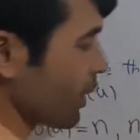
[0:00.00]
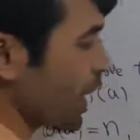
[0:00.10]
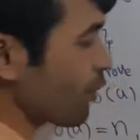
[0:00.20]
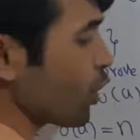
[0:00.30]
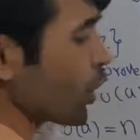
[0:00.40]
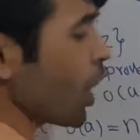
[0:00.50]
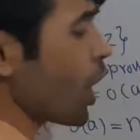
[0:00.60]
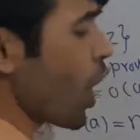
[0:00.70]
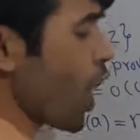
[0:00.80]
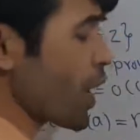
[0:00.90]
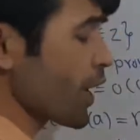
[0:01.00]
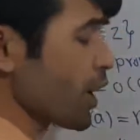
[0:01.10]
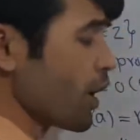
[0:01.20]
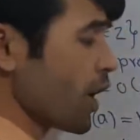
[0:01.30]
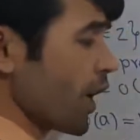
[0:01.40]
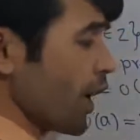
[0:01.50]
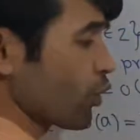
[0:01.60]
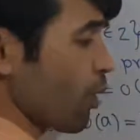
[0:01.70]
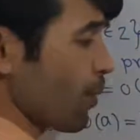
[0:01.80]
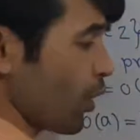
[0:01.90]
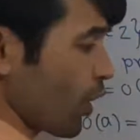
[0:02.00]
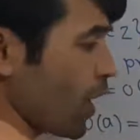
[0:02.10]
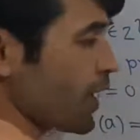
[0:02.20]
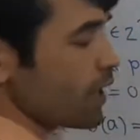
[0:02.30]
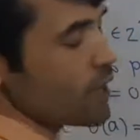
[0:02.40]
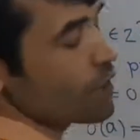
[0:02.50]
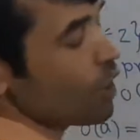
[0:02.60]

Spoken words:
Therefore, a to the power I is